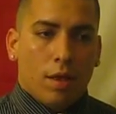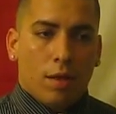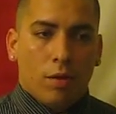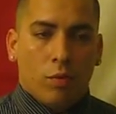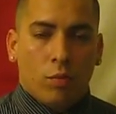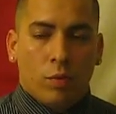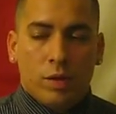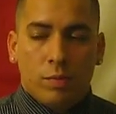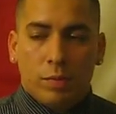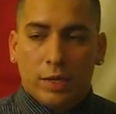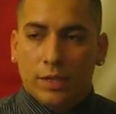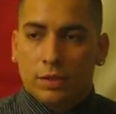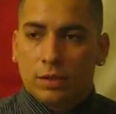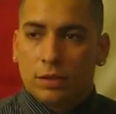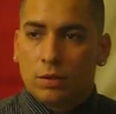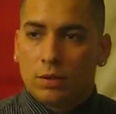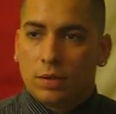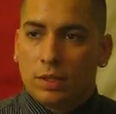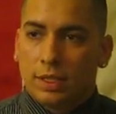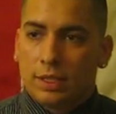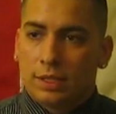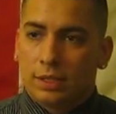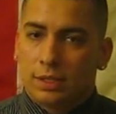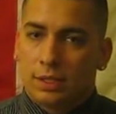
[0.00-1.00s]
we've been
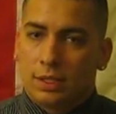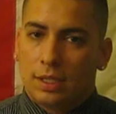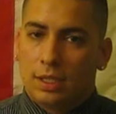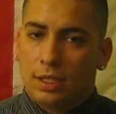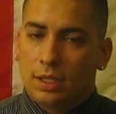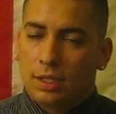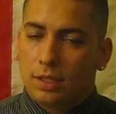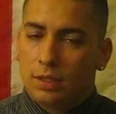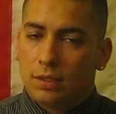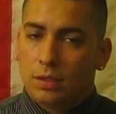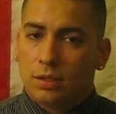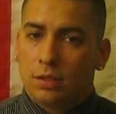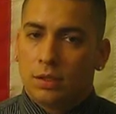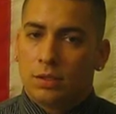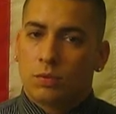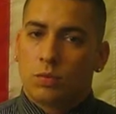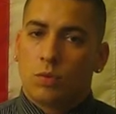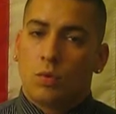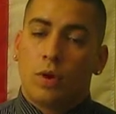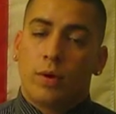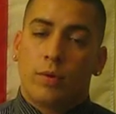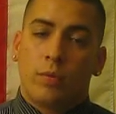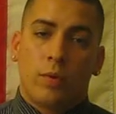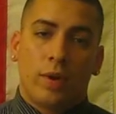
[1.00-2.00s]
doing this thing this
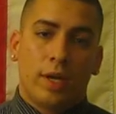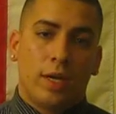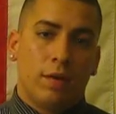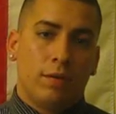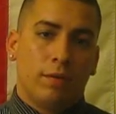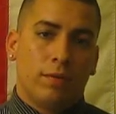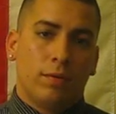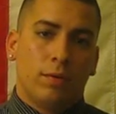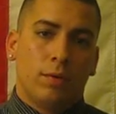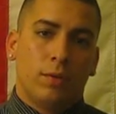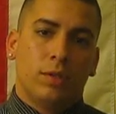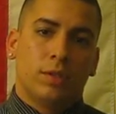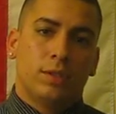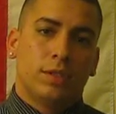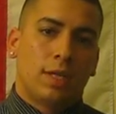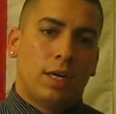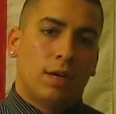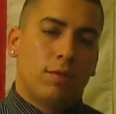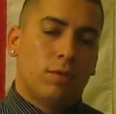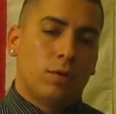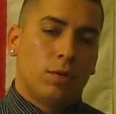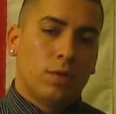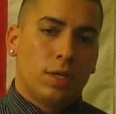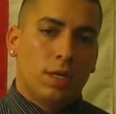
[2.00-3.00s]
one way for
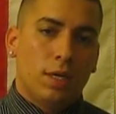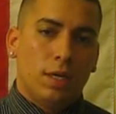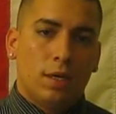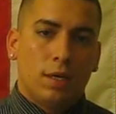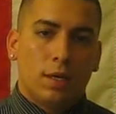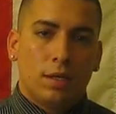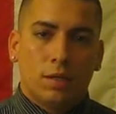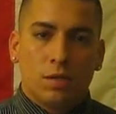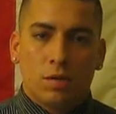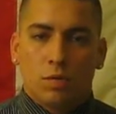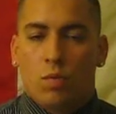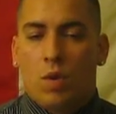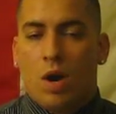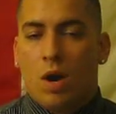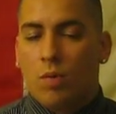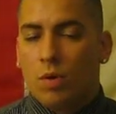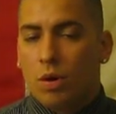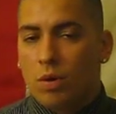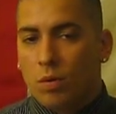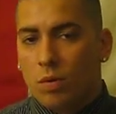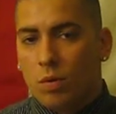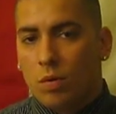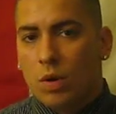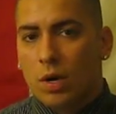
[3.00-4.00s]
several years, why would
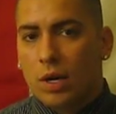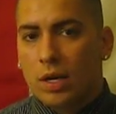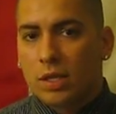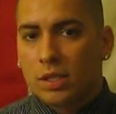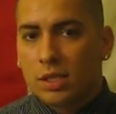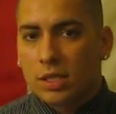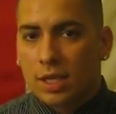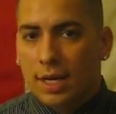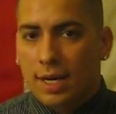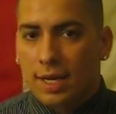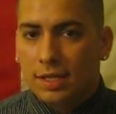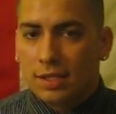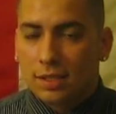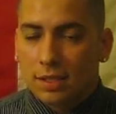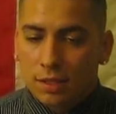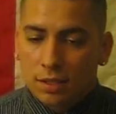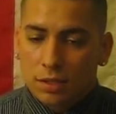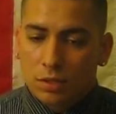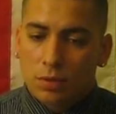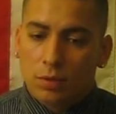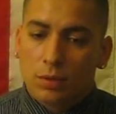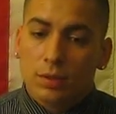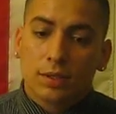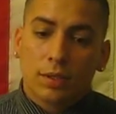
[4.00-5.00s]
we want to change it and
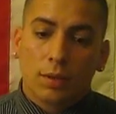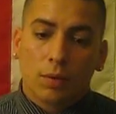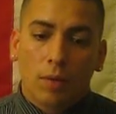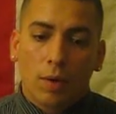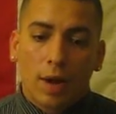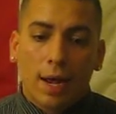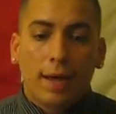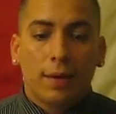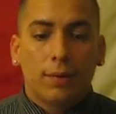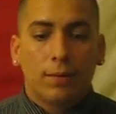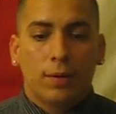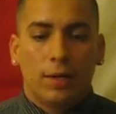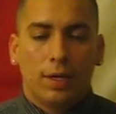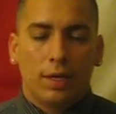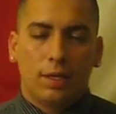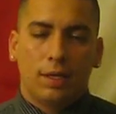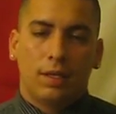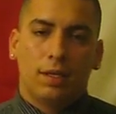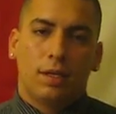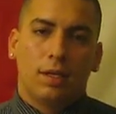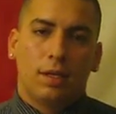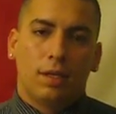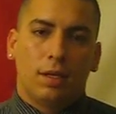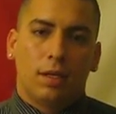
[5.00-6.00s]
do it the right way?
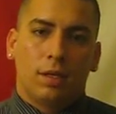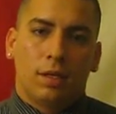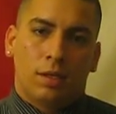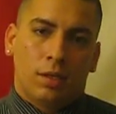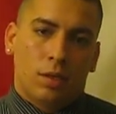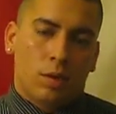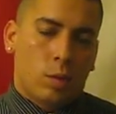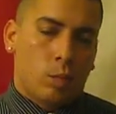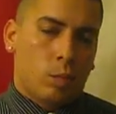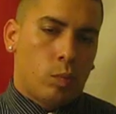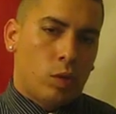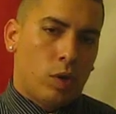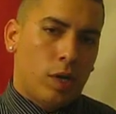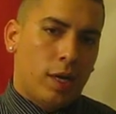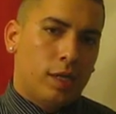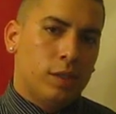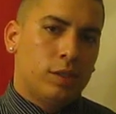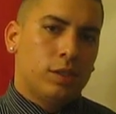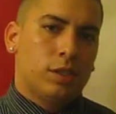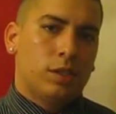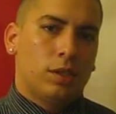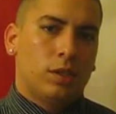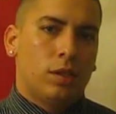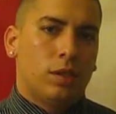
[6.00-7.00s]

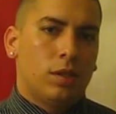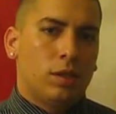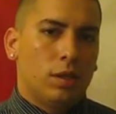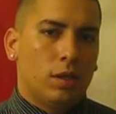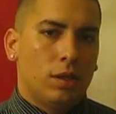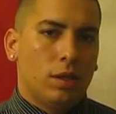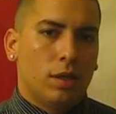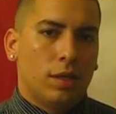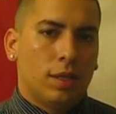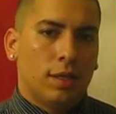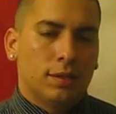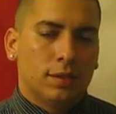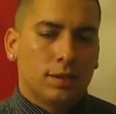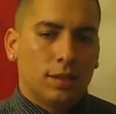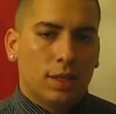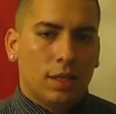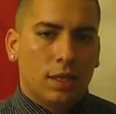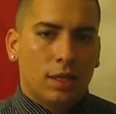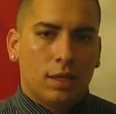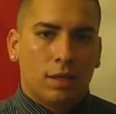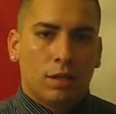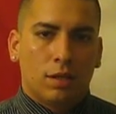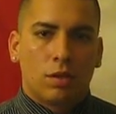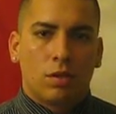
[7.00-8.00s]
Pressure, as
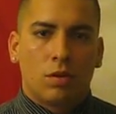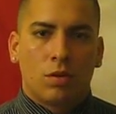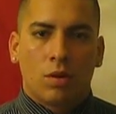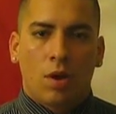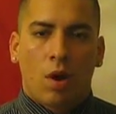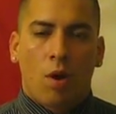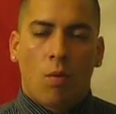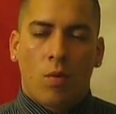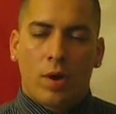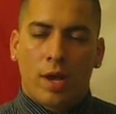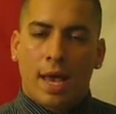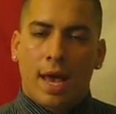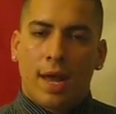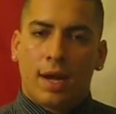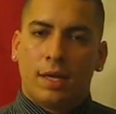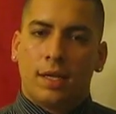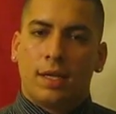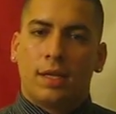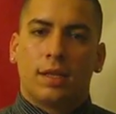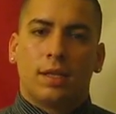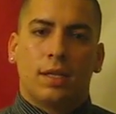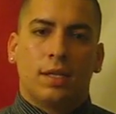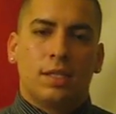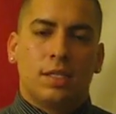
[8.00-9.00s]
in, you know, we got to
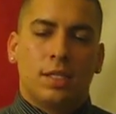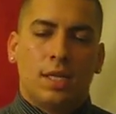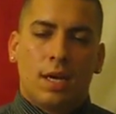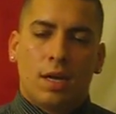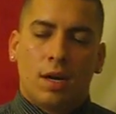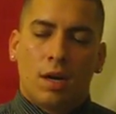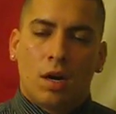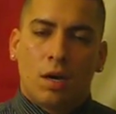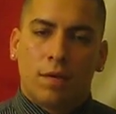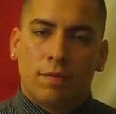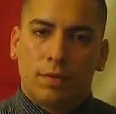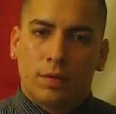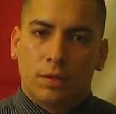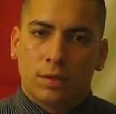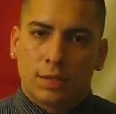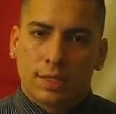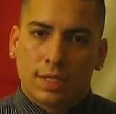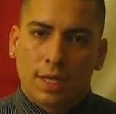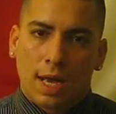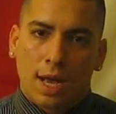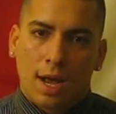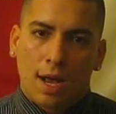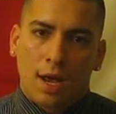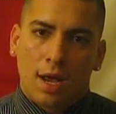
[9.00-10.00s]
get the jet off on
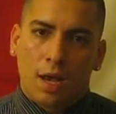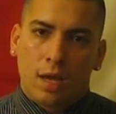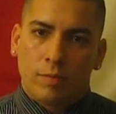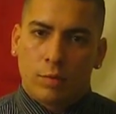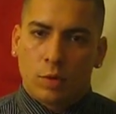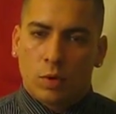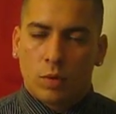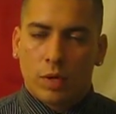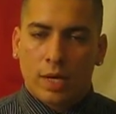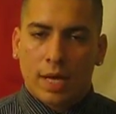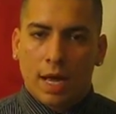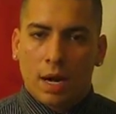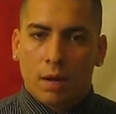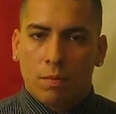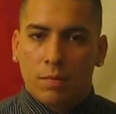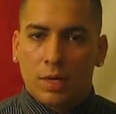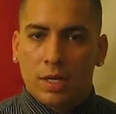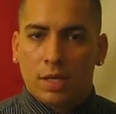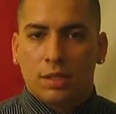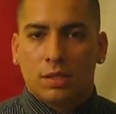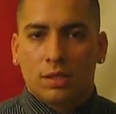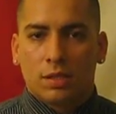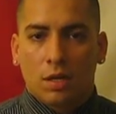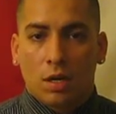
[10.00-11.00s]
time or we got to
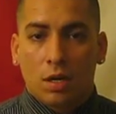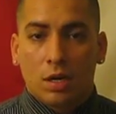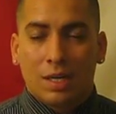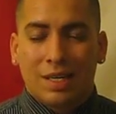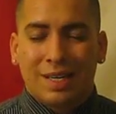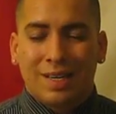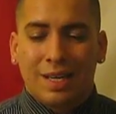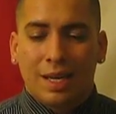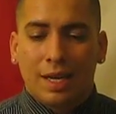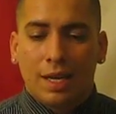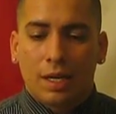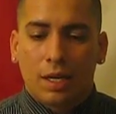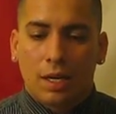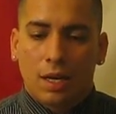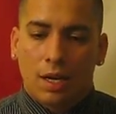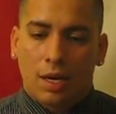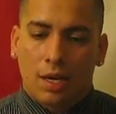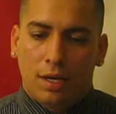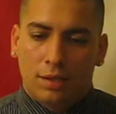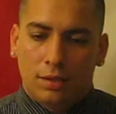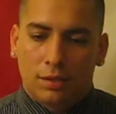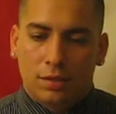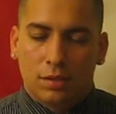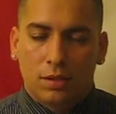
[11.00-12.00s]
meet certain
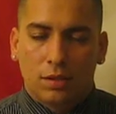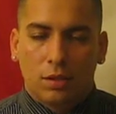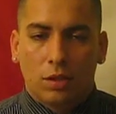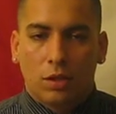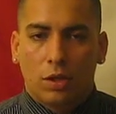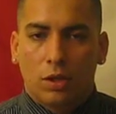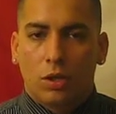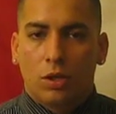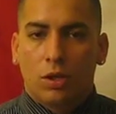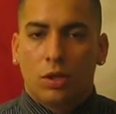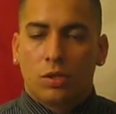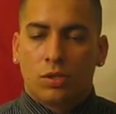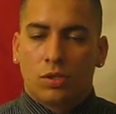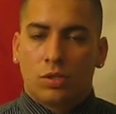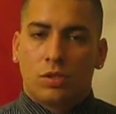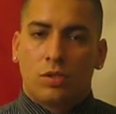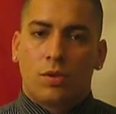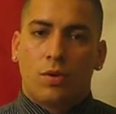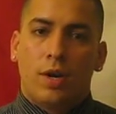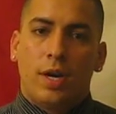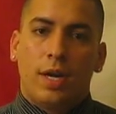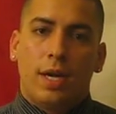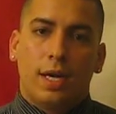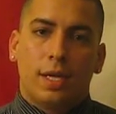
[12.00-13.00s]
deadlines.
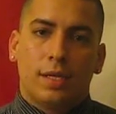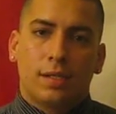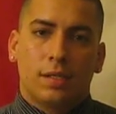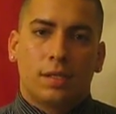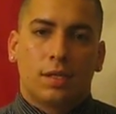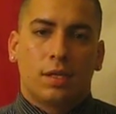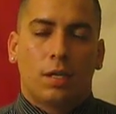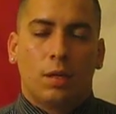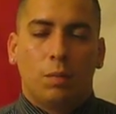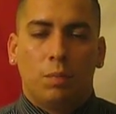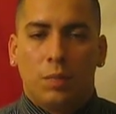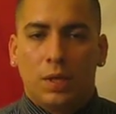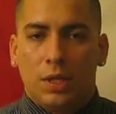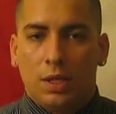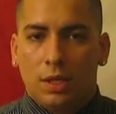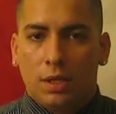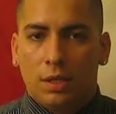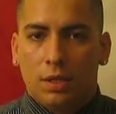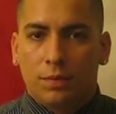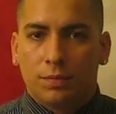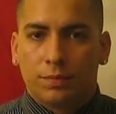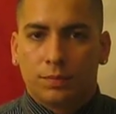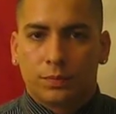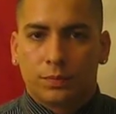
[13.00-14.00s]
Stress can be